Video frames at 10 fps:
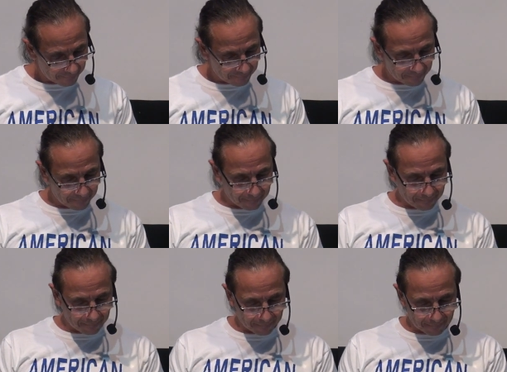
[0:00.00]

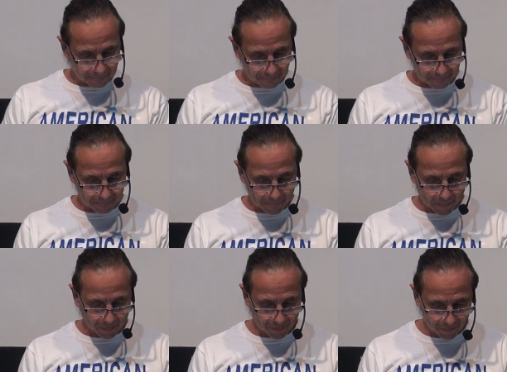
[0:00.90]

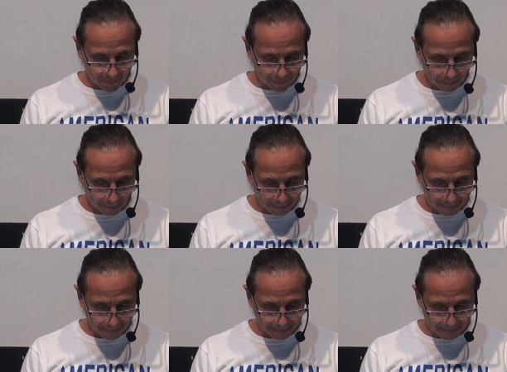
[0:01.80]

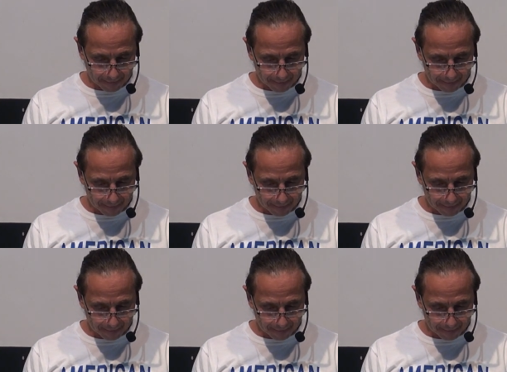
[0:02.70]
[no speech]